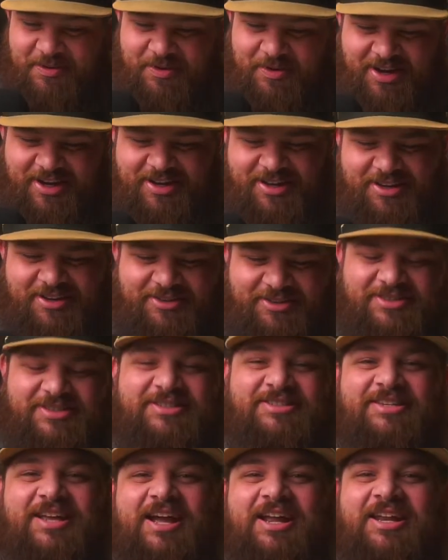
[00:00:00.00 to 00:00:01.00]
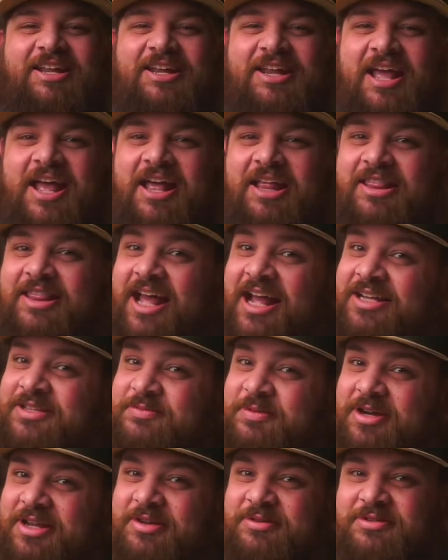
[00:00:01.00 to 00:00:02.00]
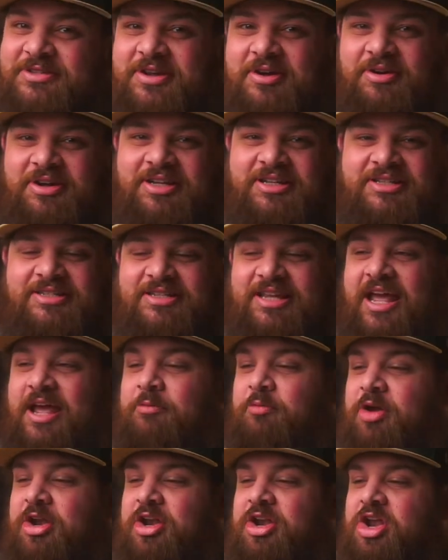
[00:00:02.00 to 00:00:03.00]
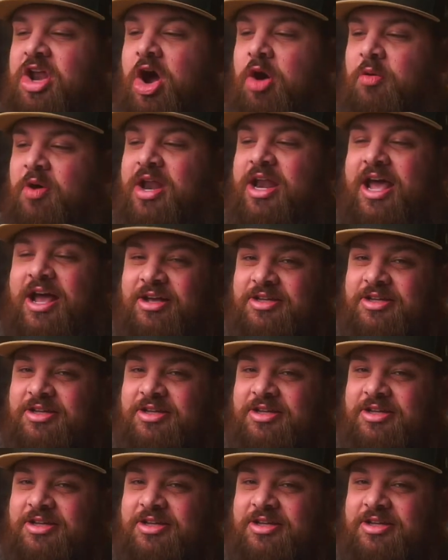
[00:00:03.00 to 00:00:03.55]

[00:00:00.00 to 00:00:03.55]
the one who decided that's what he was going to say. When no one